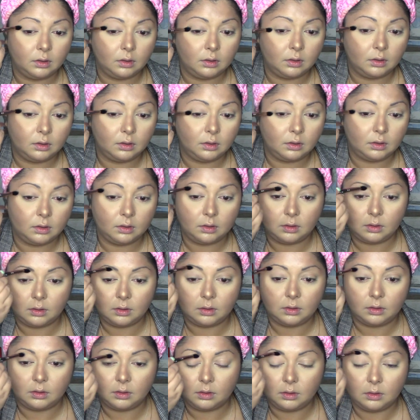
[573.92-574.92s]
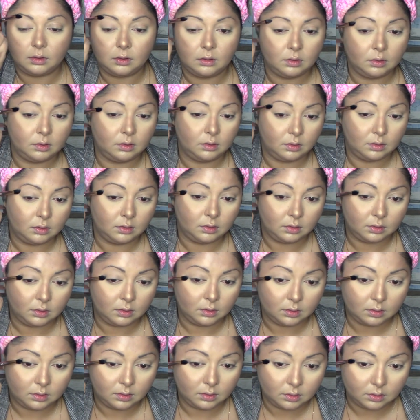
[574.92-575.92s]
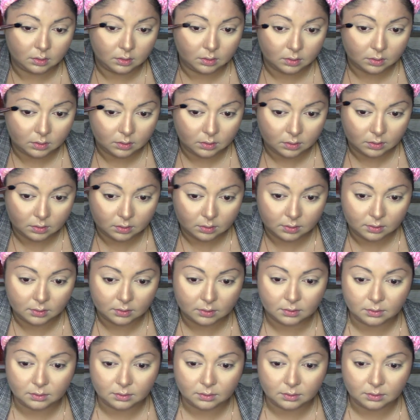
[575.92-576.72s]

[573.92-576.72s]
[no speech]